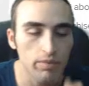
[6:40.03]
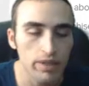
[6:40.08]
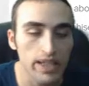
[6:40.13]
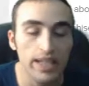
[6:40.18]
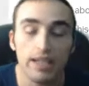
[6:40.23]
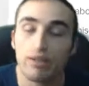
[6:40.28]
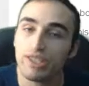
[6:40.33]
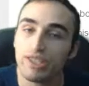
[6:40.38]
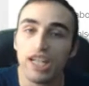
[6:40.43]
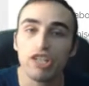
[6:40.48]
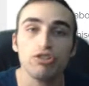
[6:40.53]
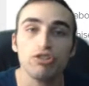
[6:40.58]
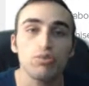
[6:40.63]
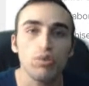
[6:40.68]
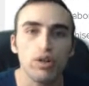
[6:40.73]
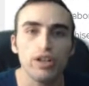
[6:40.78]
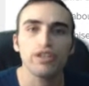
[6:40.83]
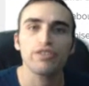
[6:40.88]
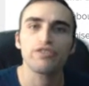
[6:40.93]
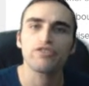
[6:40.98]
And it was actually
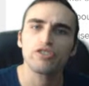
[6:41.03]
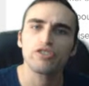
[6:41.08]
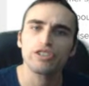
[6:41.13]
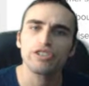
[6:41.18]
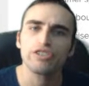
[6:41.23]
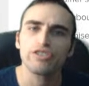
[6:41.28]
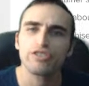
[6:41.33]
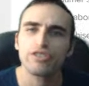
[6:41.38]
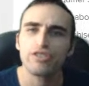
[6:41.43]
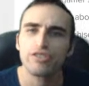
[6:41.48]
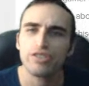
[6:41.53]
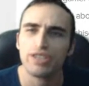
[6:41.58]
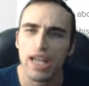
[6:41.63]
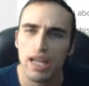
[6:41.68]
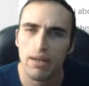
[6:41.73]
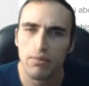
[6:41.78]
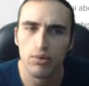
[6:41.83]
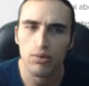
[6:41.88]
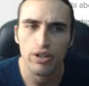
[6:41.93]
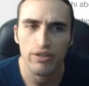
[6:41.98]
one of the first
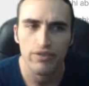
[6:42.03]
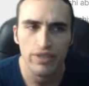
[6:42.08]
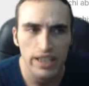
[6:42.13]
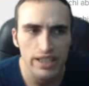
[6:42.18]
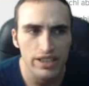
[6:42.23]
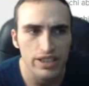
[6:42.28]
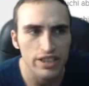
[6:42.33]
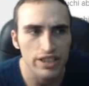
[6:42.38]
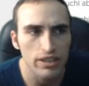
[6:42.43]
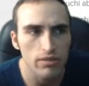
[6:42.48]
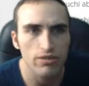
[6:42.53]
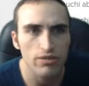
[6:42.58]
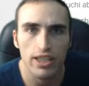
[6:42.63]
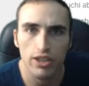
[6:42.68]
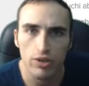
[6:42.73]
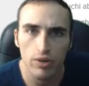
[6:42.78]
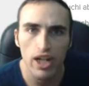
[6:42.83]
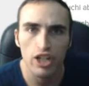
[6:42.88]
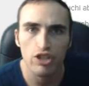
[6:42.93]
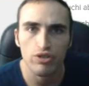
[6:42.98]
Game Boy Advance systems that
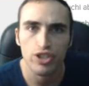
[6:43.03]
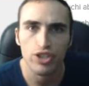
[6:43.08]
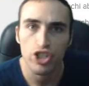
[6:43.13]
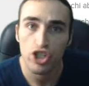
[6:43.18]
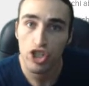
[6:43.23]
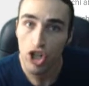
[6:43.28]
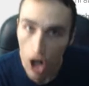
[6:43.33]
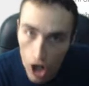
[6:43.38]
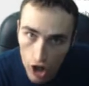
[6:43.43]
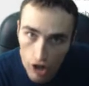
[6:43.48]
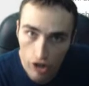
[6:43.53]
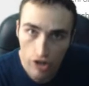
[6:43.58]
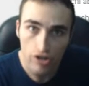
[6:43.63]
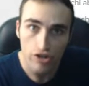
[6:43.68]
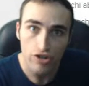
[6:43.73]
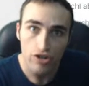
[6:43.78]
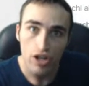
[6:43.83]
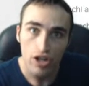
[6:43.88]
you actually charged.